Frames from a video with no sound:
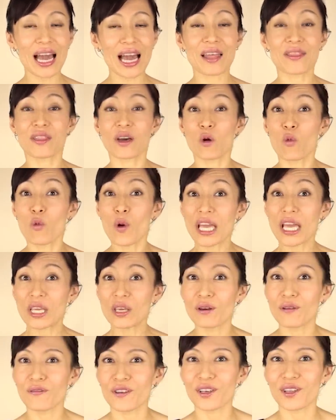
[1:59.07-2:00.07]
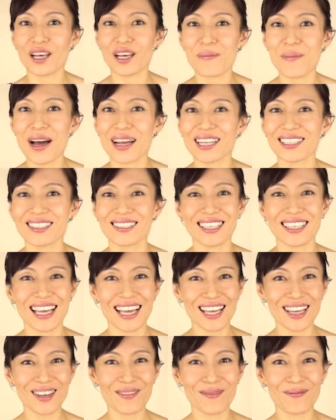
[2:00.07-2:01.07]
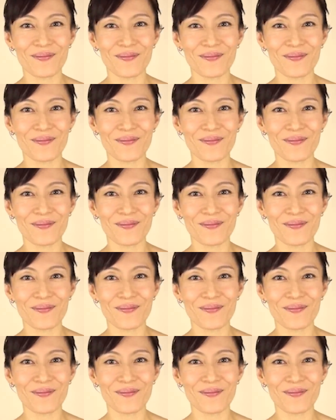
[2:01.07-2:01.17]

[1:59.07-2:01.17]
and the way you feel about it today?